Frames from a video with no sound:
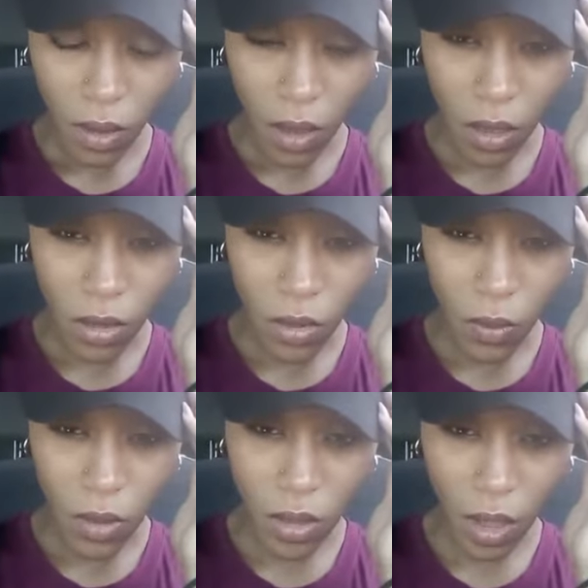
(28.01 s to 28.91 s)
just
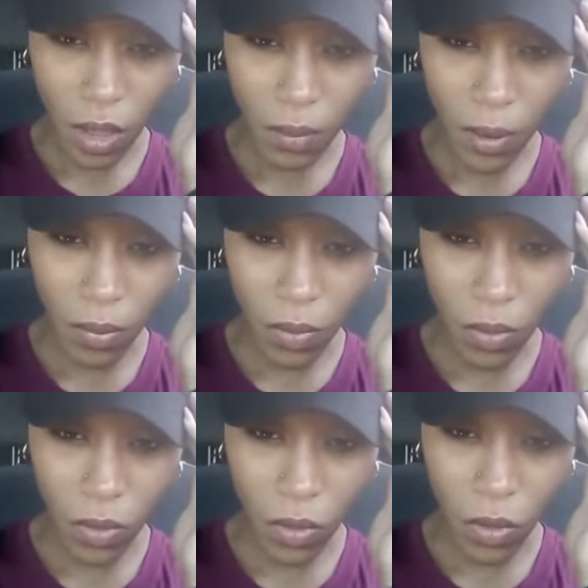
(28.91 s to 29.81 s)
wish that people
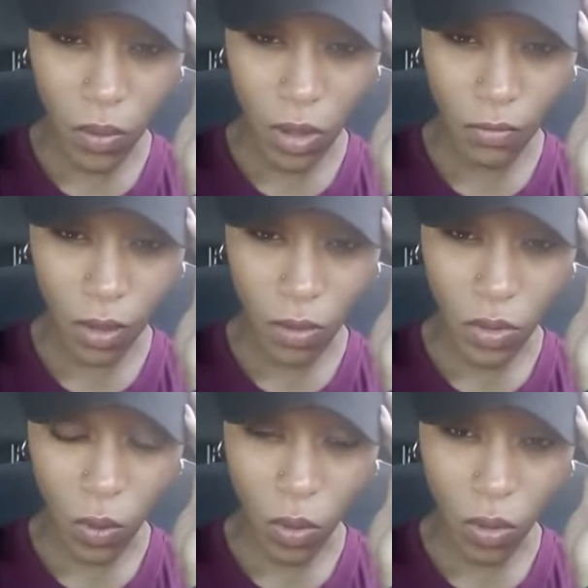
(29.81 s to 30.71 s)
knew what the fuck was
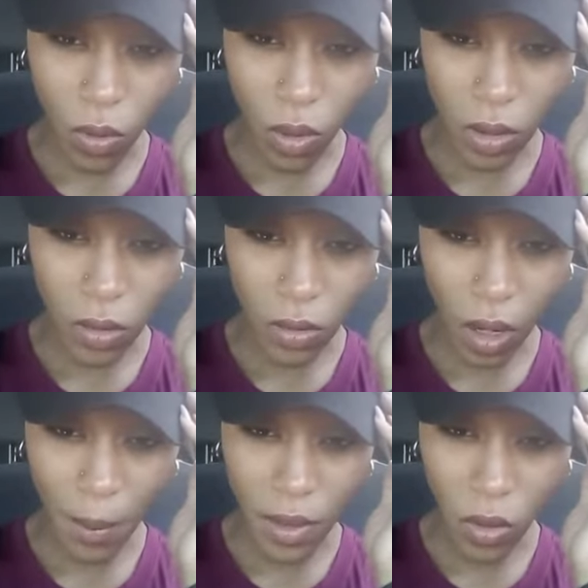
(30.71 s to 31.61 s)
going on.
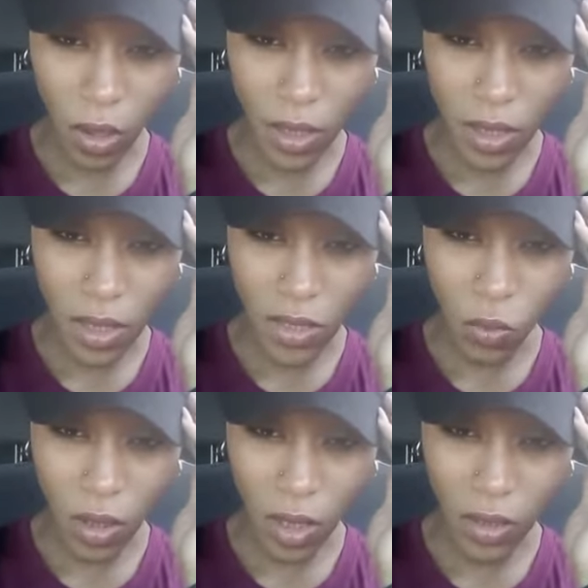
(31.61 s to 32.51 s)
I've been targeted since
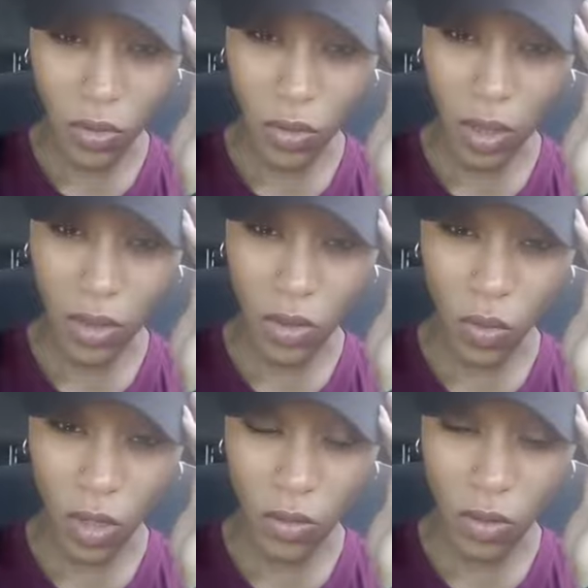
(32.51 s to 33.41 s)
what, like 2012,
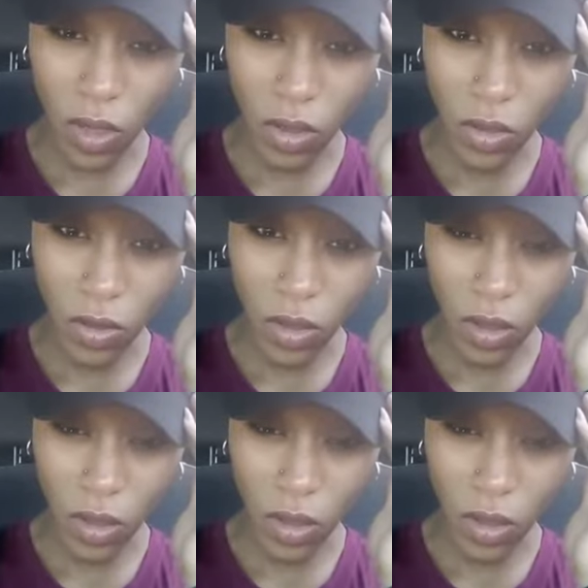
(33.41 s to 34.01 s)
2013.